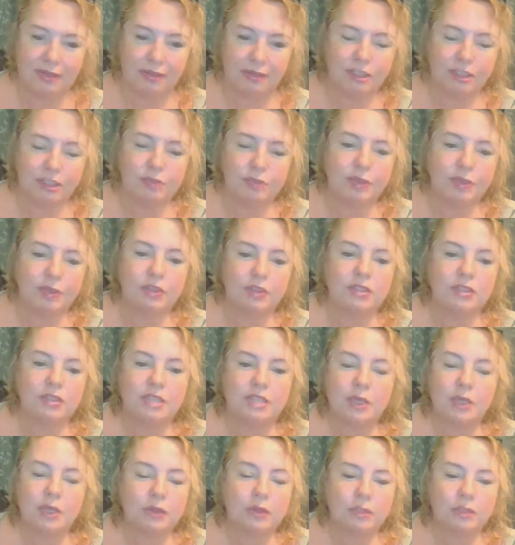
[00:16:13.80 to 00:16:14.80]
Just because you're
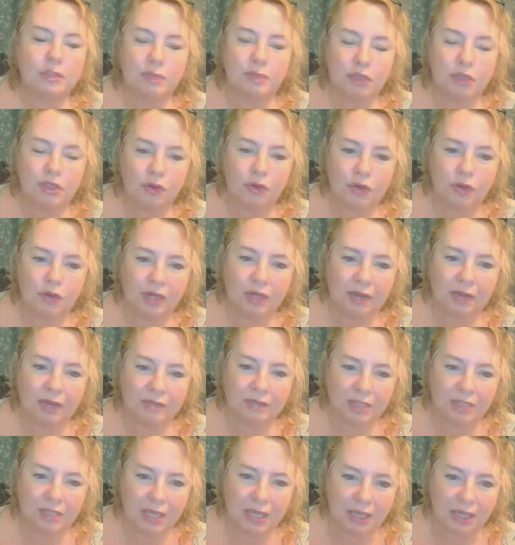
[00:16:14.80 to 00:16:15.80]
single doesn't mean you're not going to have
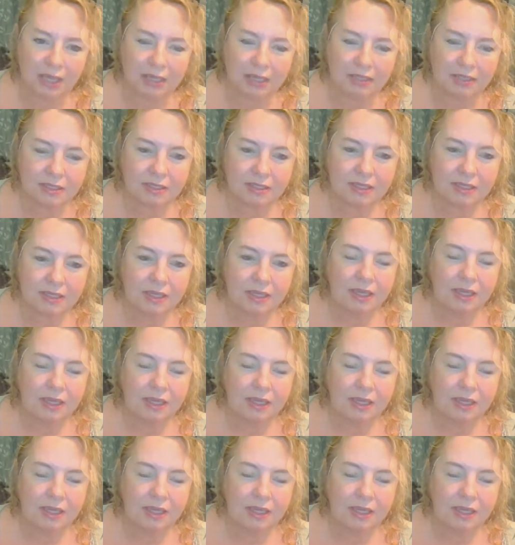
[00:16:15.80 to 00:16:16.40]
sex.